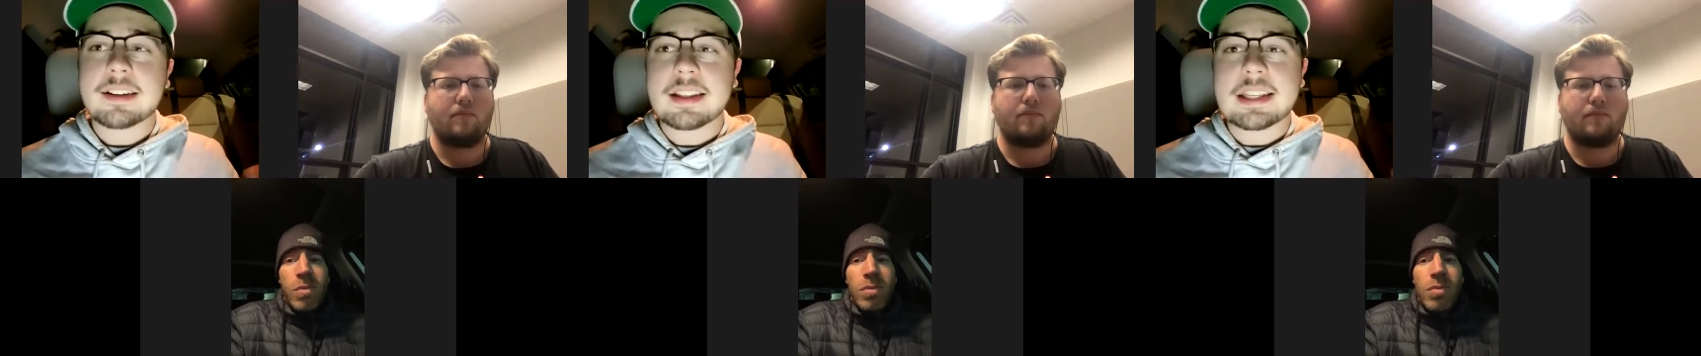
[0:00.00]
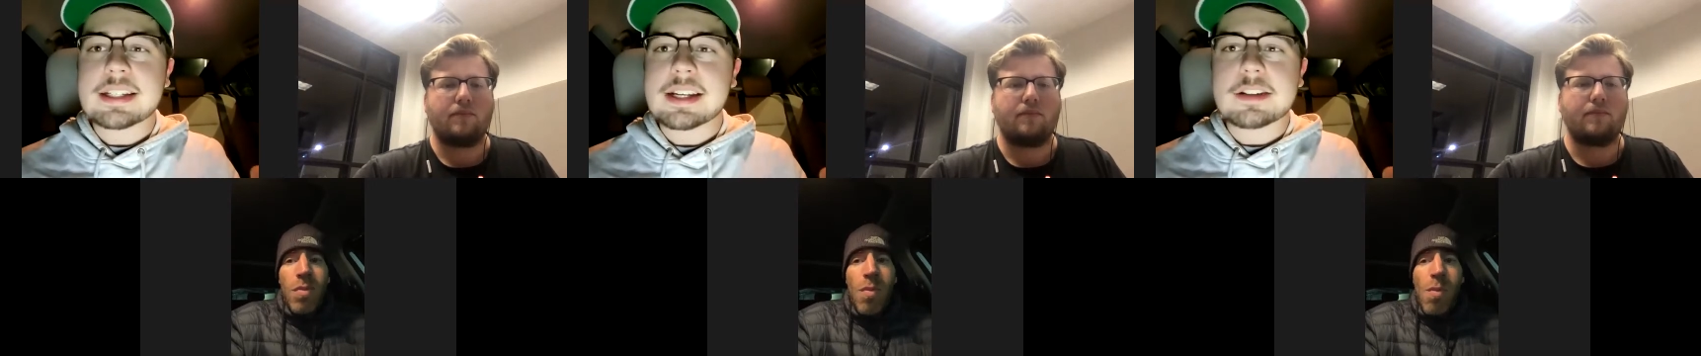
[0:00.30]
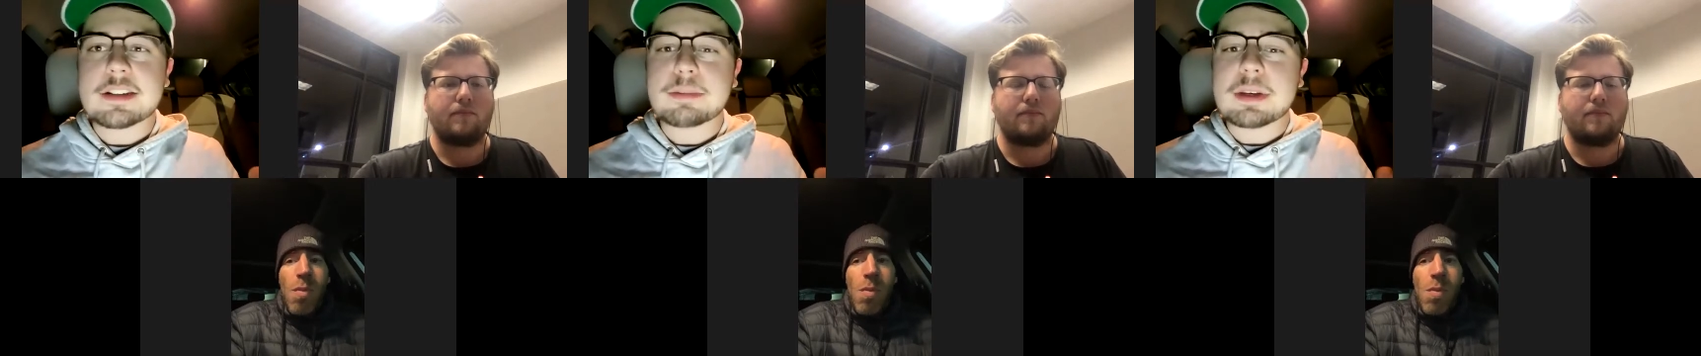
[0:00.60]
Speaker 1: that they
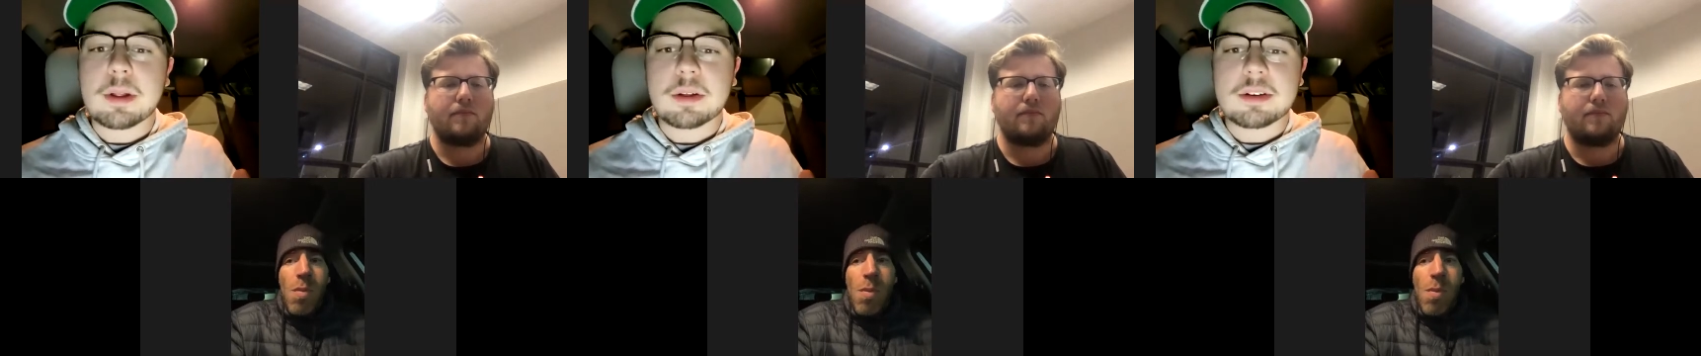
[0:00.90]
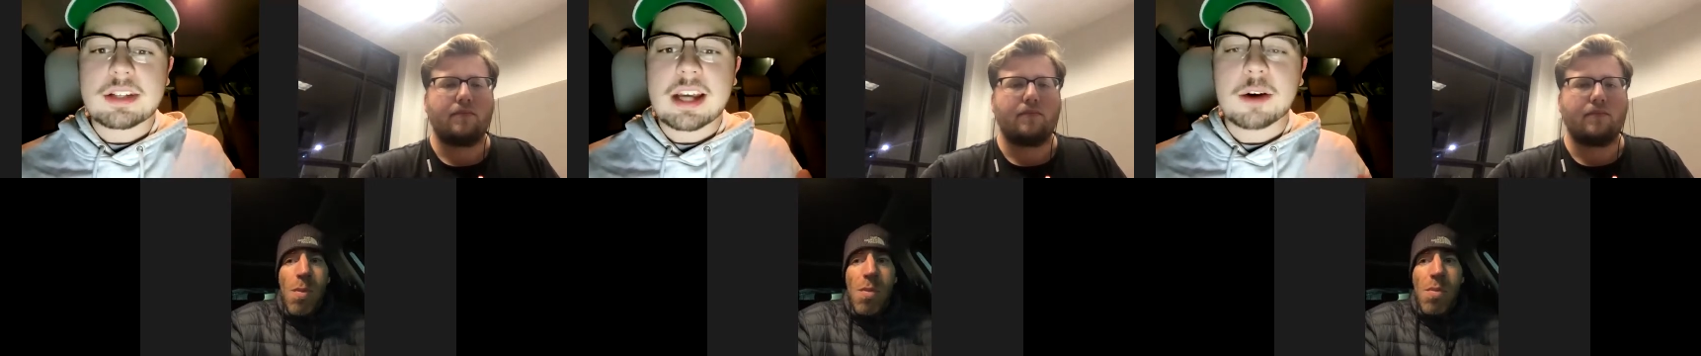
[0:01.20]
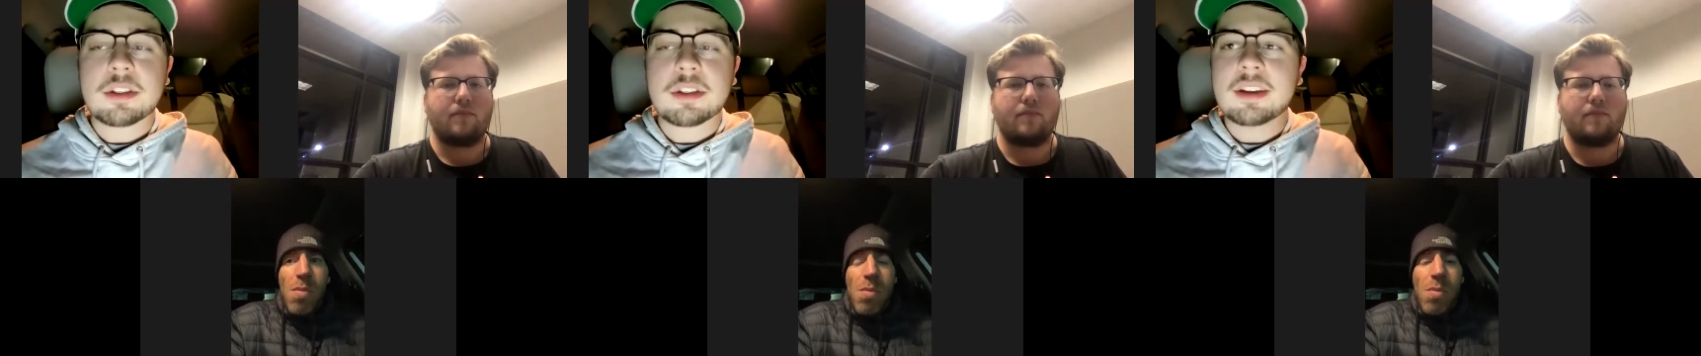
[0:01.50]
did to beat Millard
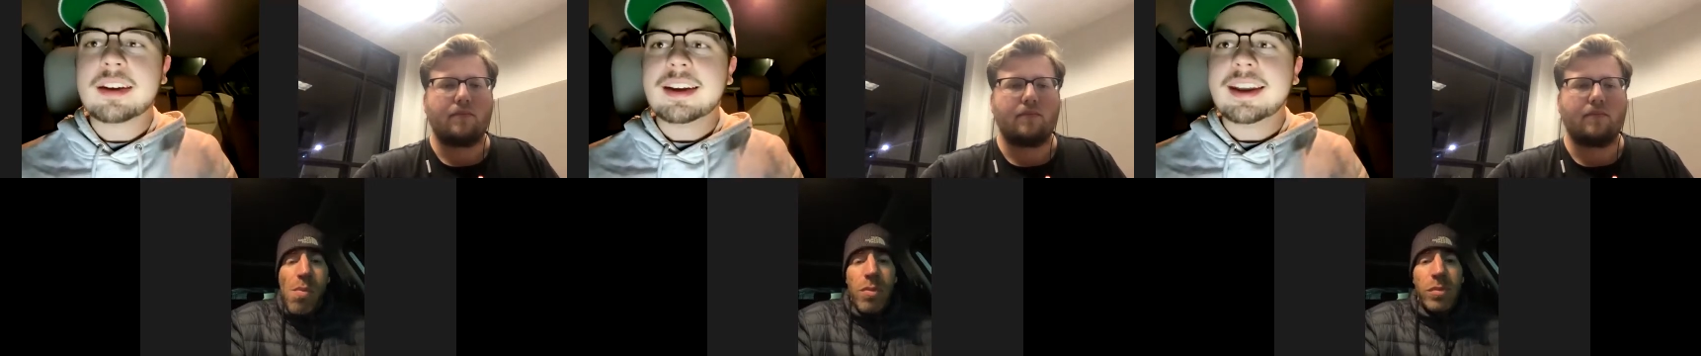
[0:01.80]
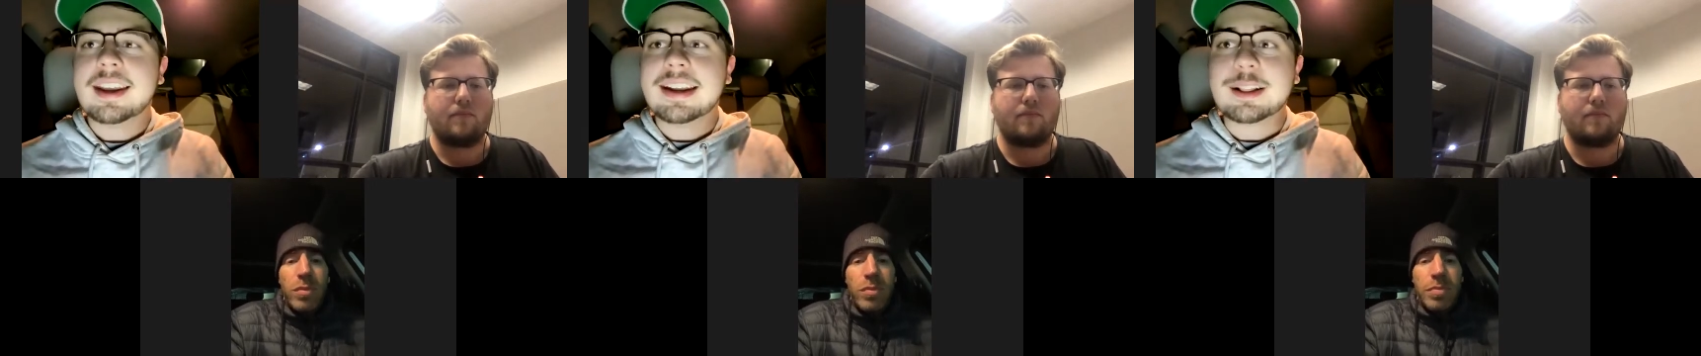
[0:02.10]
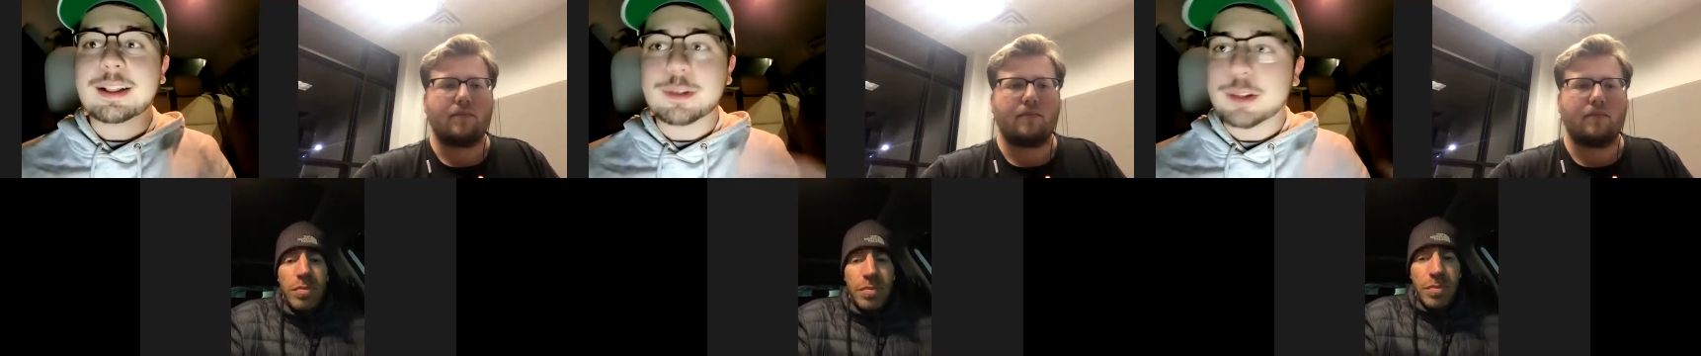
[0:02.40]
South?
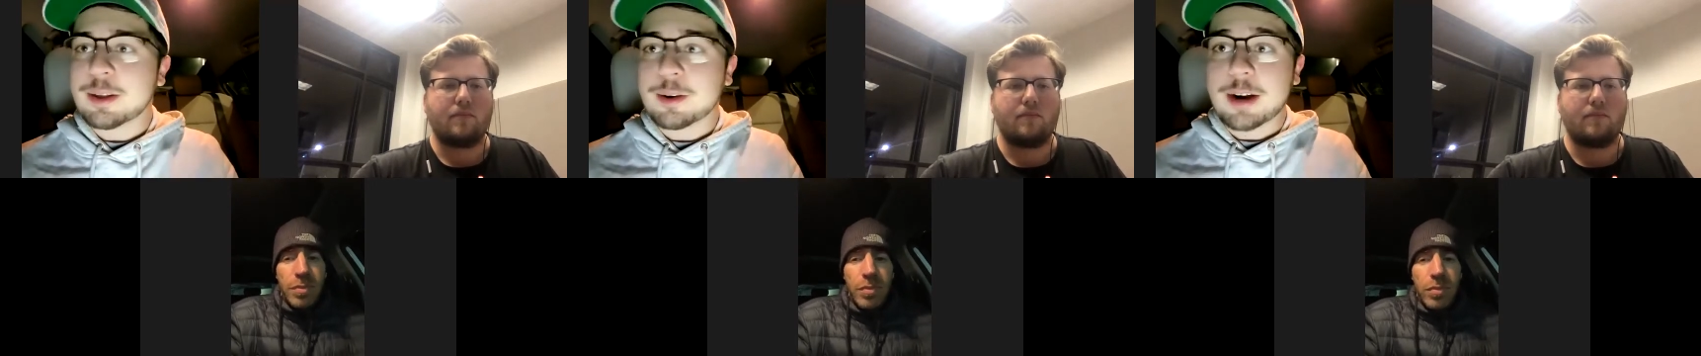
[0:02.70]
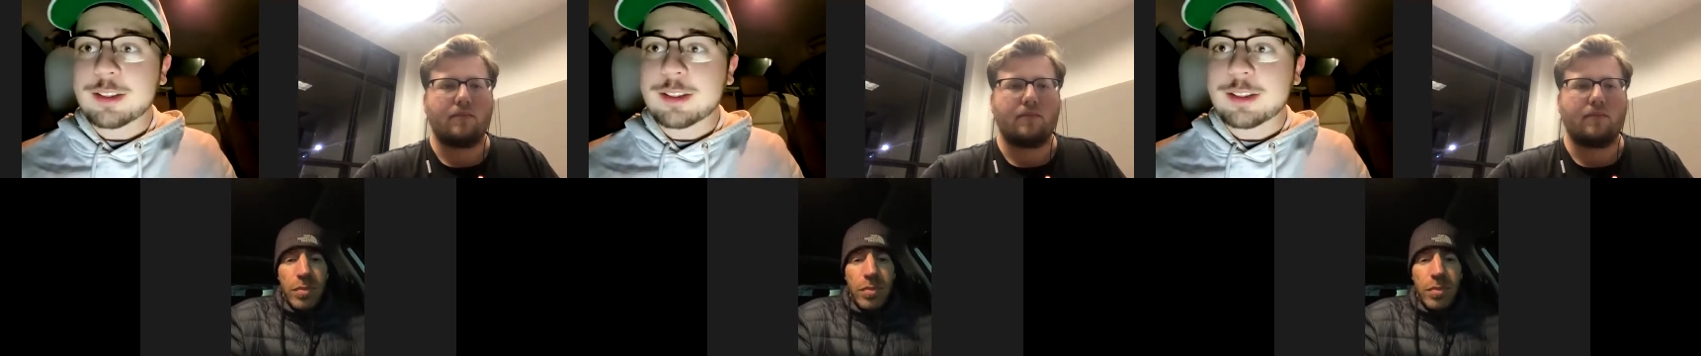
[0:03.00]
And clearly they were right